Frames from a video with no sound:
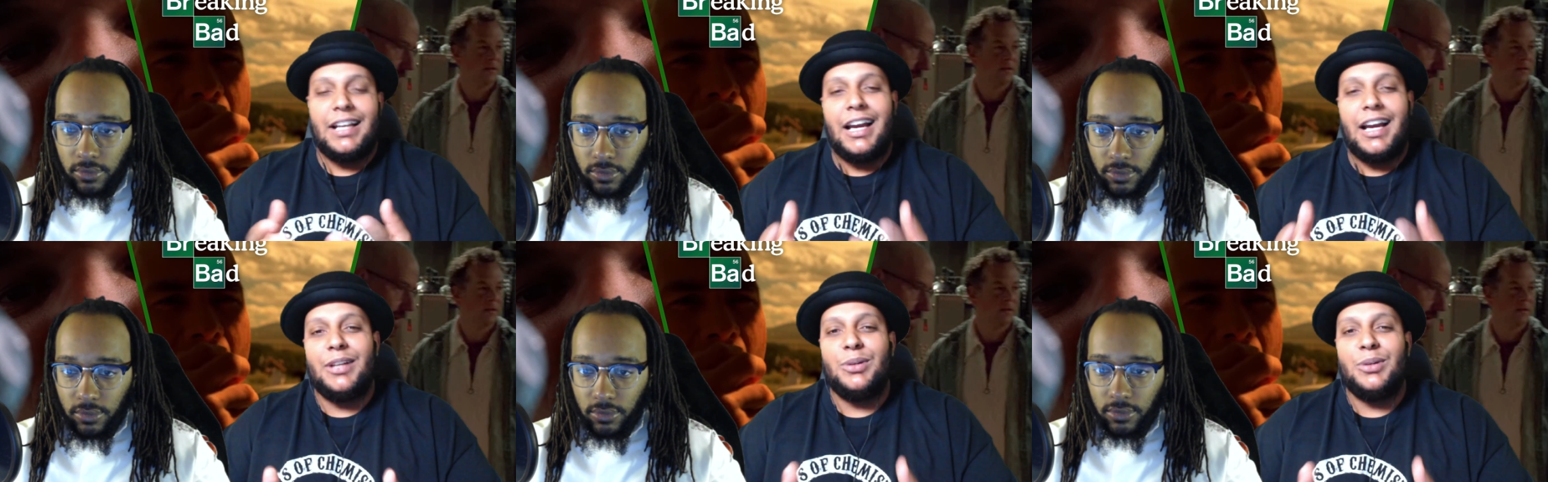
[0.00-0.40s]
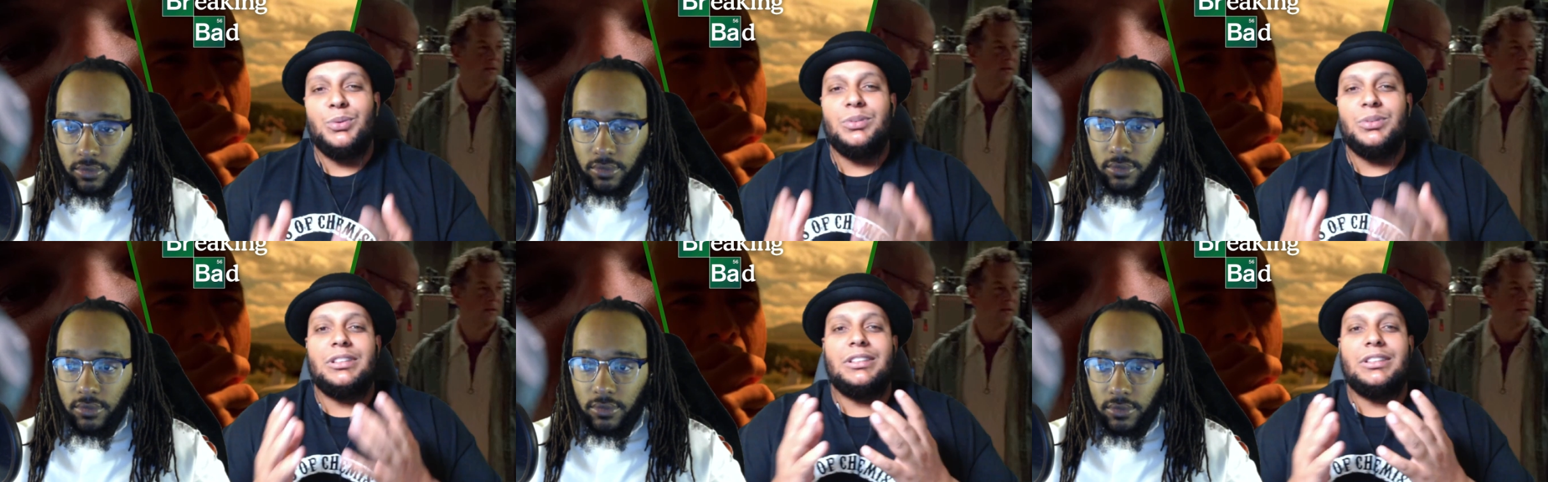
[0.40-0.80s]

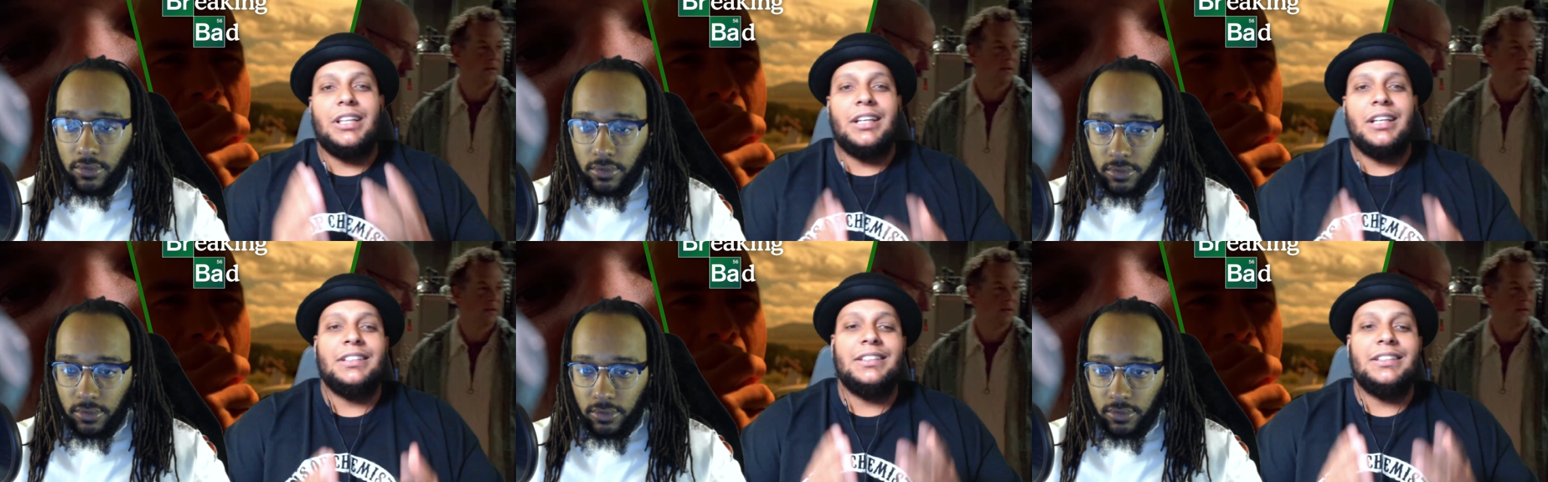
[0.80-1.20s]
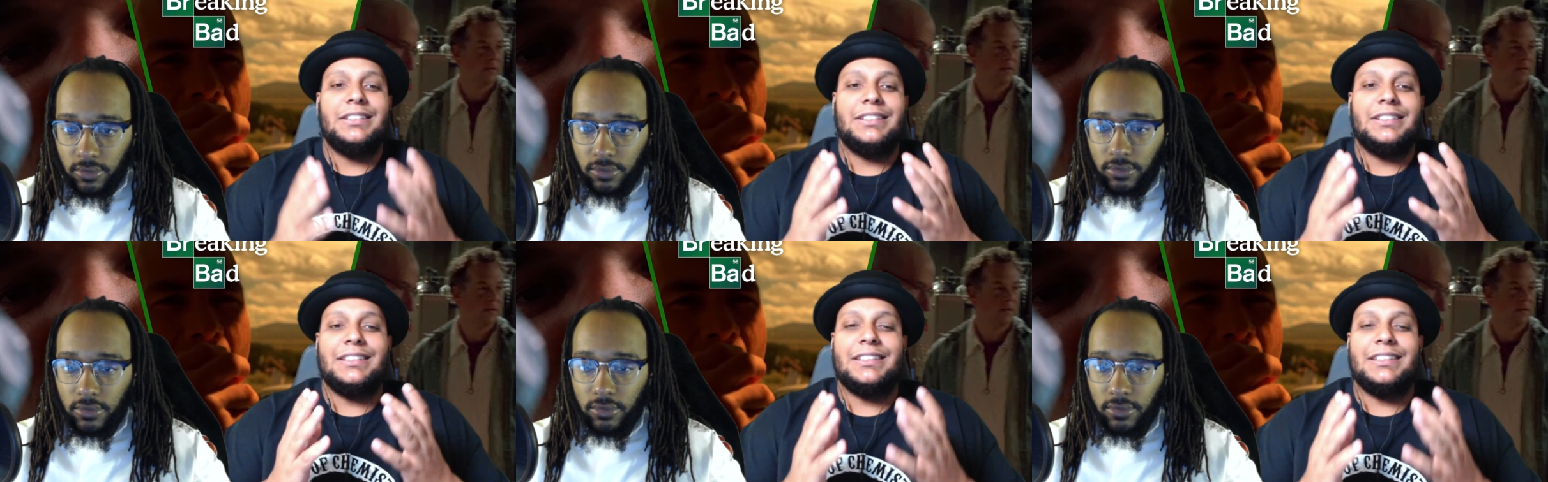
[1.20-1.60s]
Speaker 1: titled
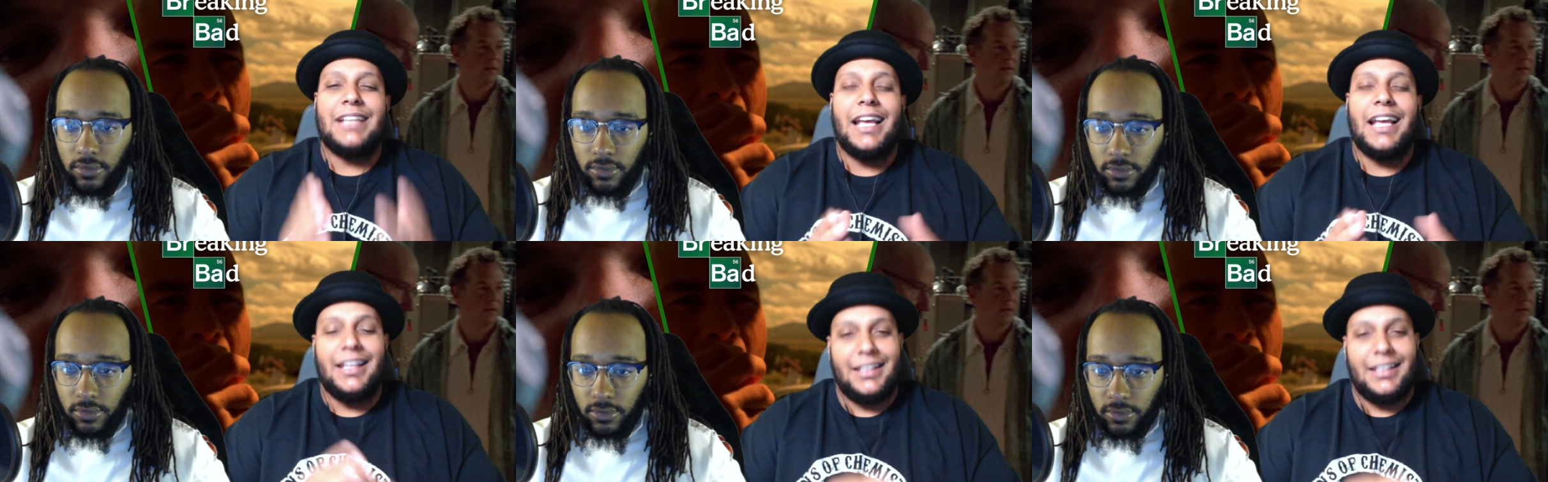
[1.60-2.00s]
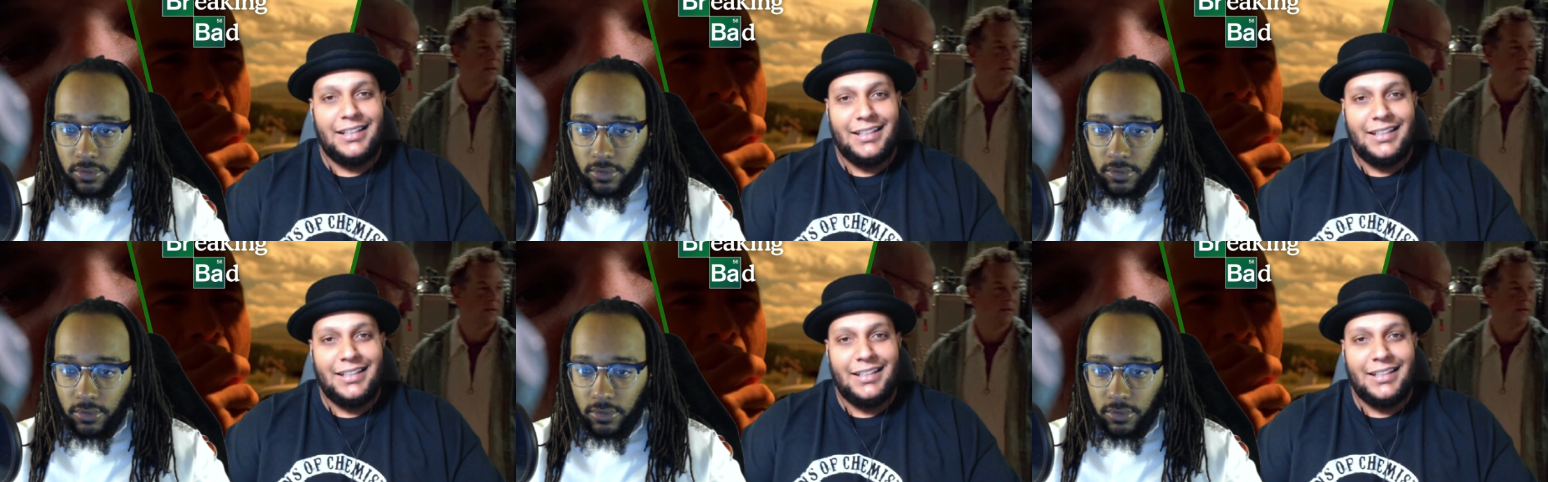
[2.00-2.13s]
Sunset.